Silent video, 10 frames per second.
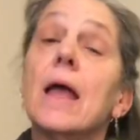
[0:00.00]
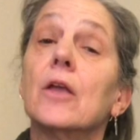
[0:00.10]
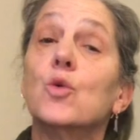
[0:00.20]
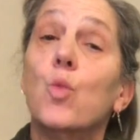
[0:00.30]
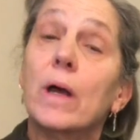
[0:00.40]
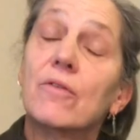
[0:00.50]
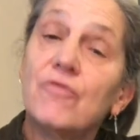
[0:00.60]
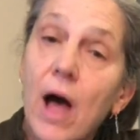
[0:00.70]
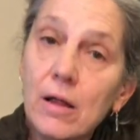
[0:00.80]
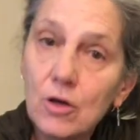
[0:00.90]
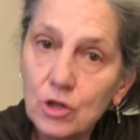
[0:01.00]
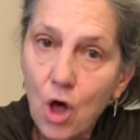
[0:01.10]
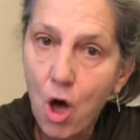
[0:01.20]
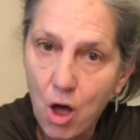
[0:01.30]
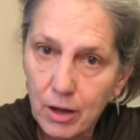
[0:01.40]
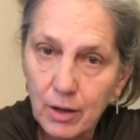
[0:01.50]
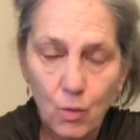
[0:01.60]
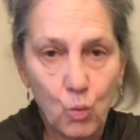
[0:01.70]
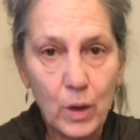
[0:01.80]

You want to follow along